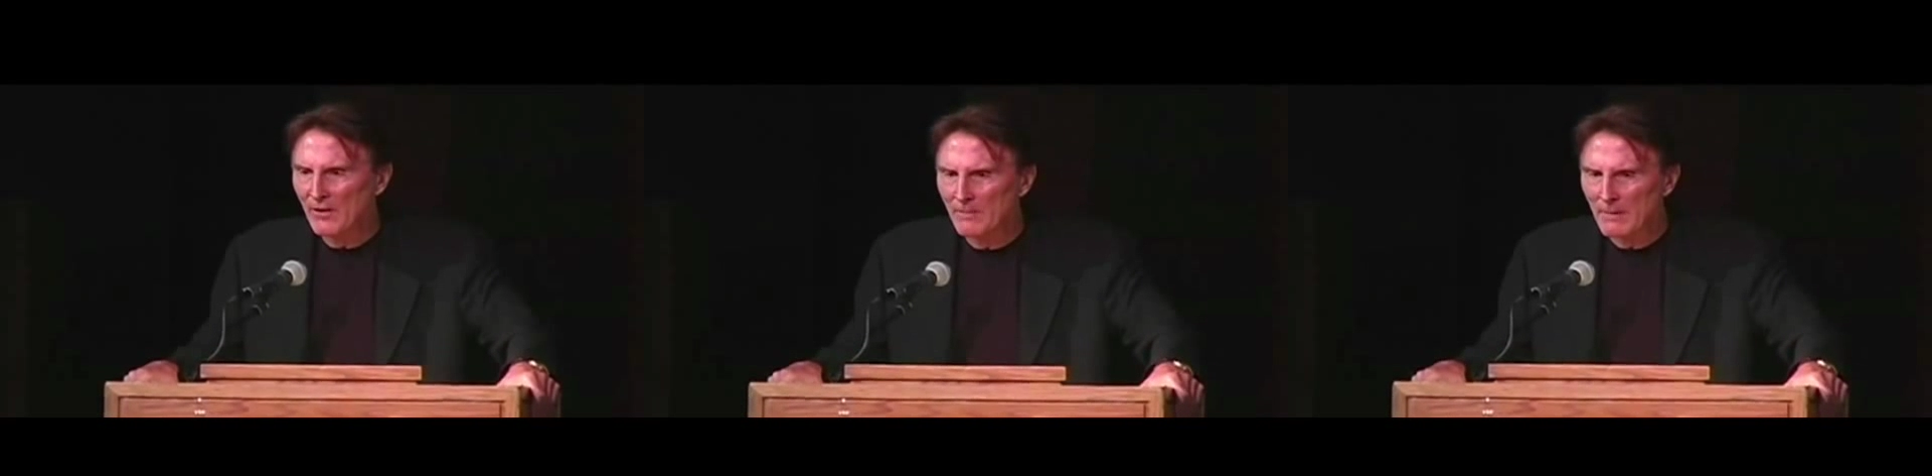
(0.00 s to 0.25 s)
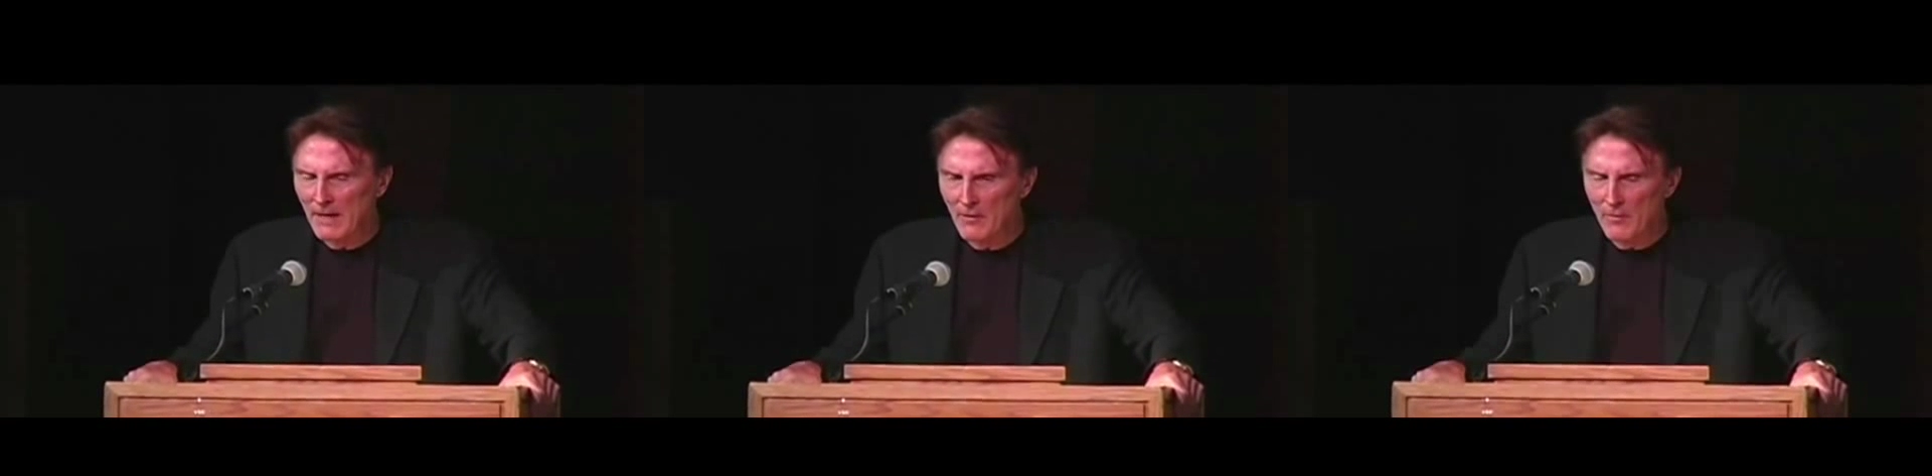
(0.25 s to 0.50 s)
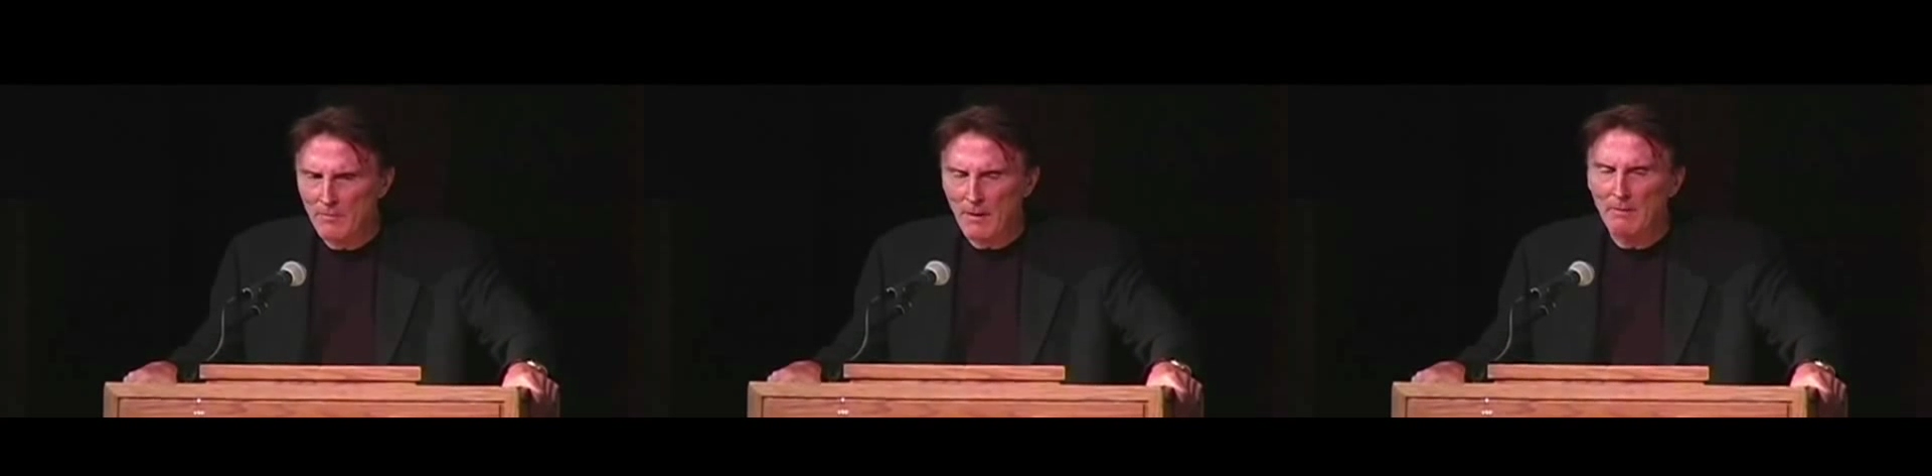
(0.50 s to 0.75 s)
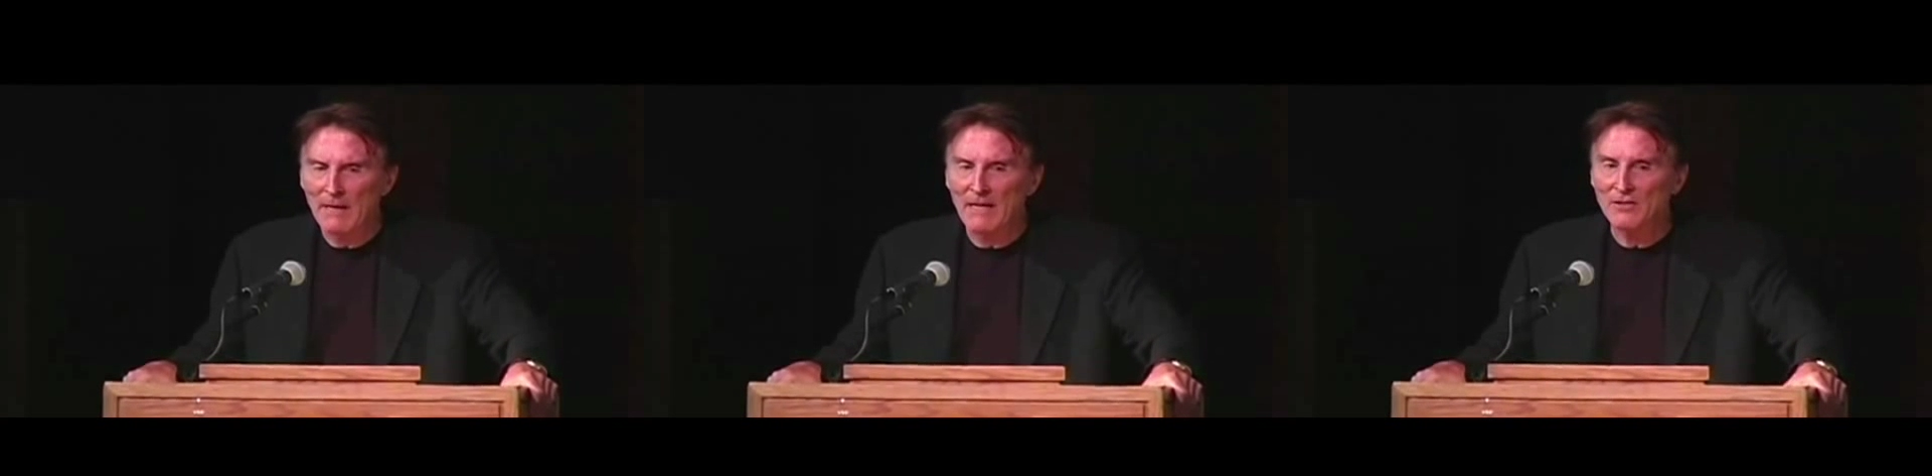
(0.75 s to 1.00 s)
Dominican
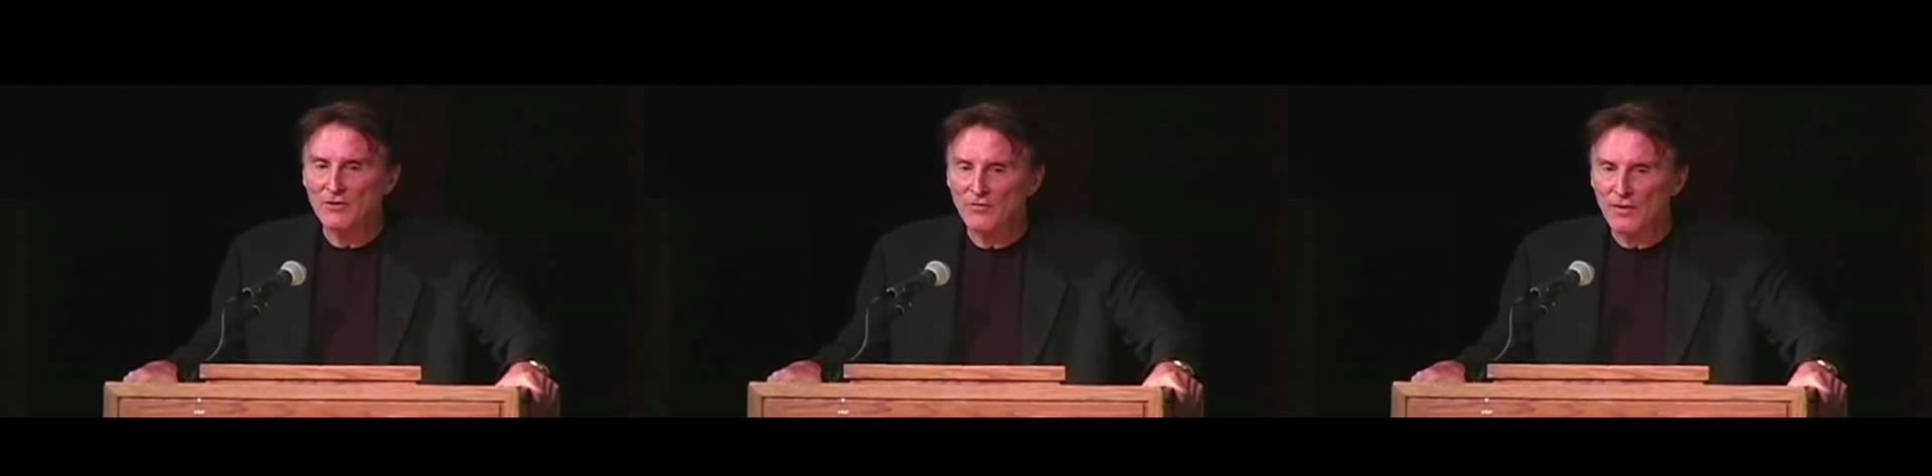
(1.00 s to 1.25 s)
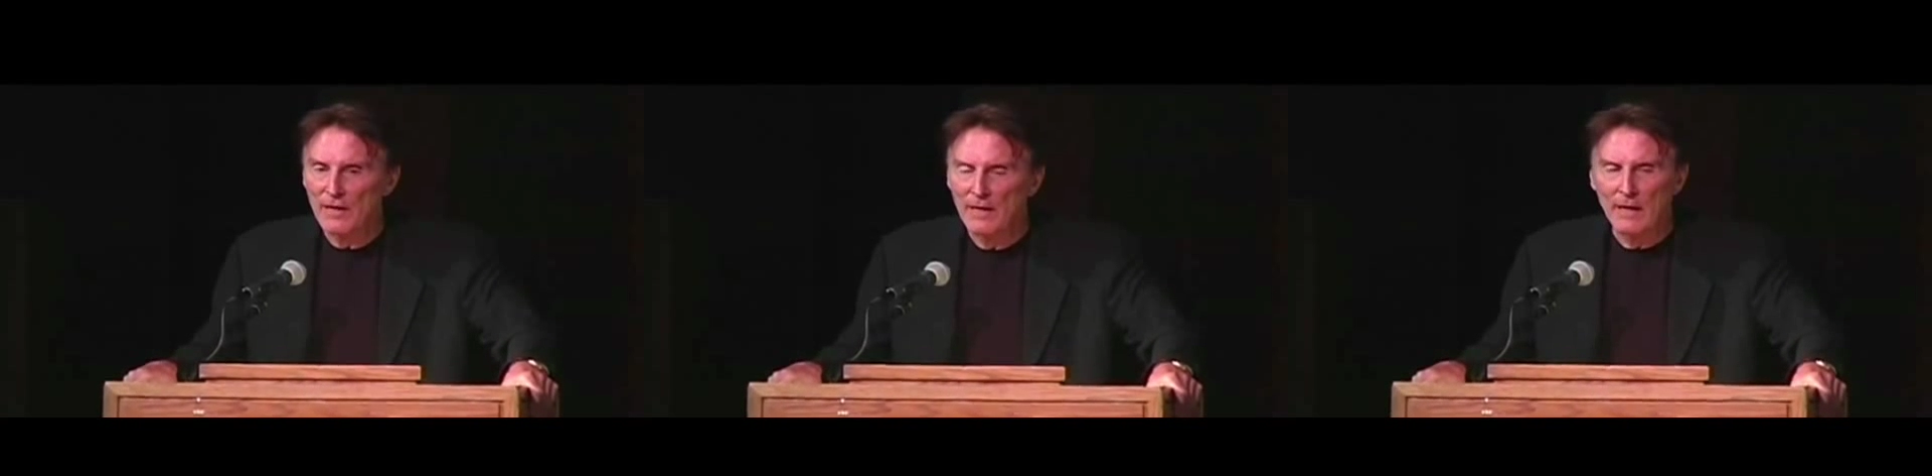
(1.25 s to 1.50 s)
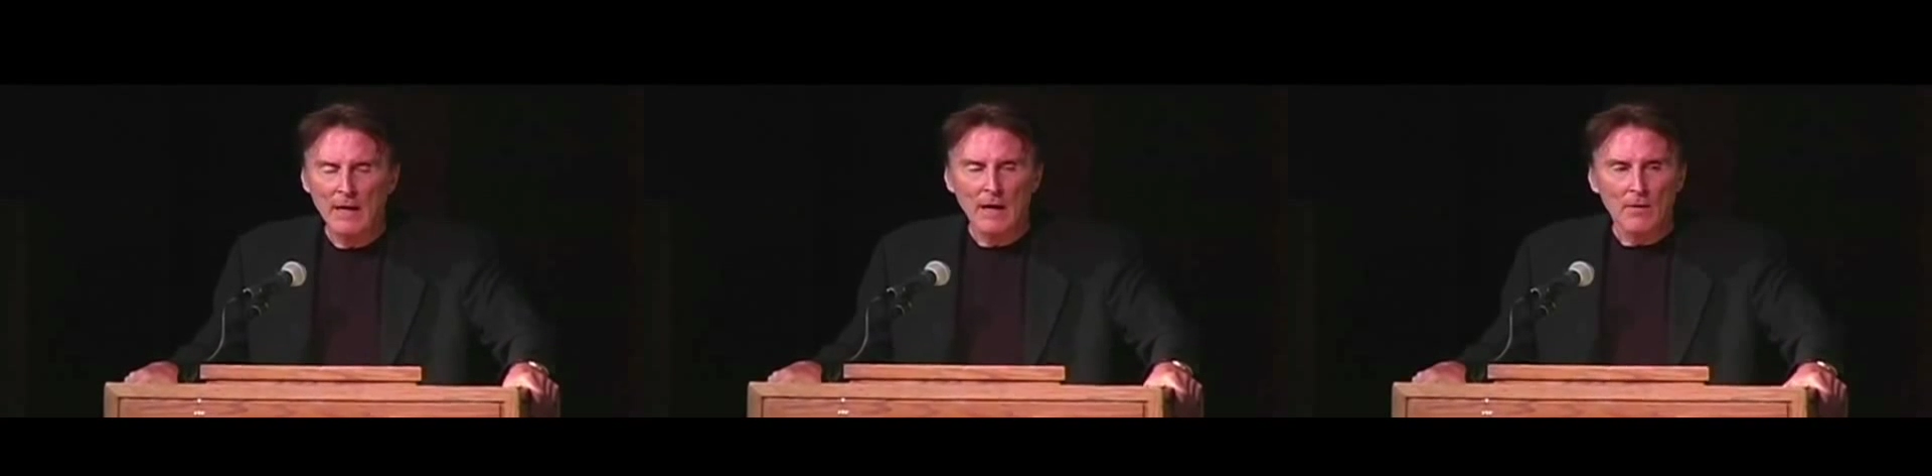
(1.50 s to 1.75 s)
Republic gets free